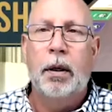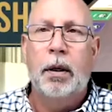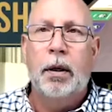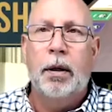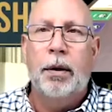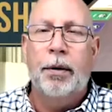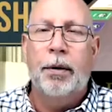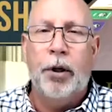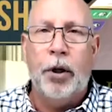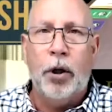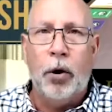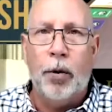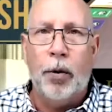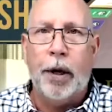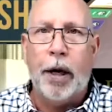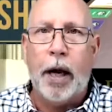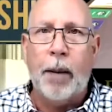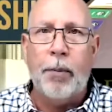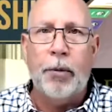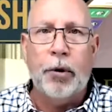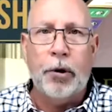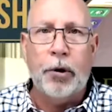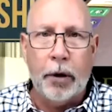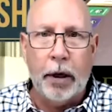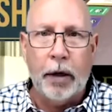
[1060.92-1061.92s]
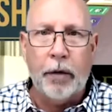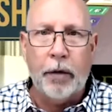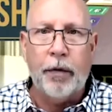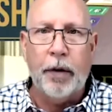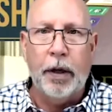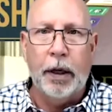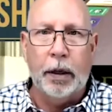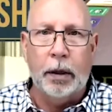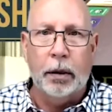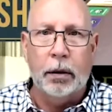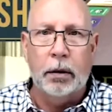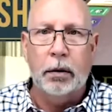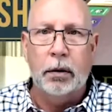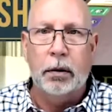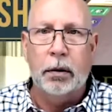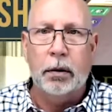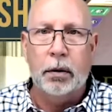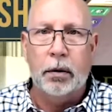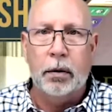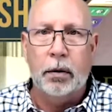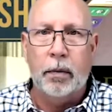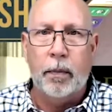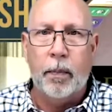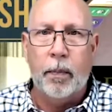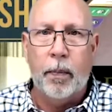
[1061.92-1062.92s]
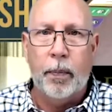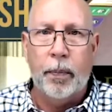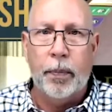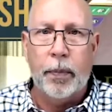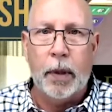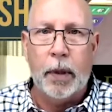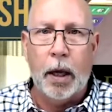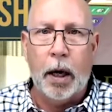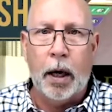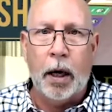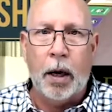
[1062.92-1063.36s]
you know what, I'm grieving. And